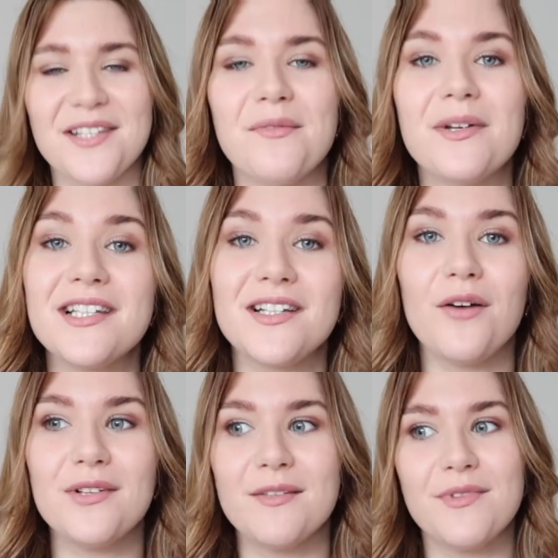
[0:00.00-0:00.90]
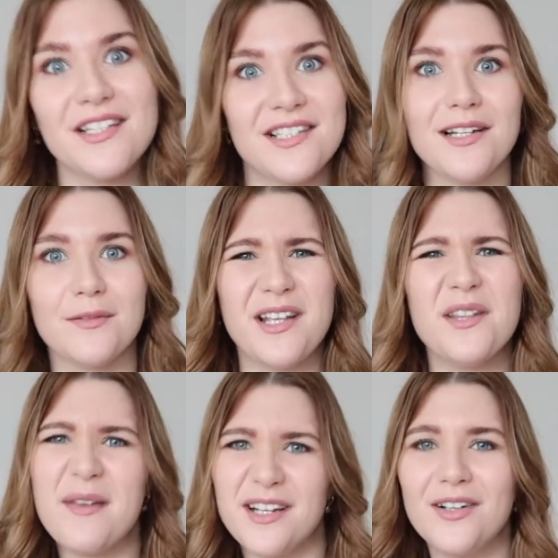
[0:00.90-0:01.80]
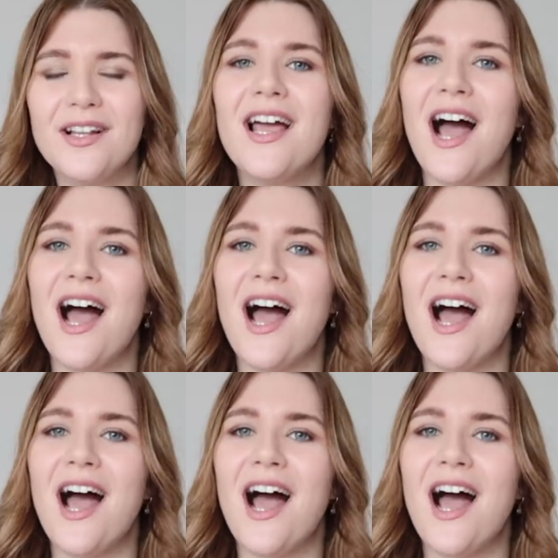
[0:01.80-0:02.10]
So I'm going to start with something that's a little bit in the middle.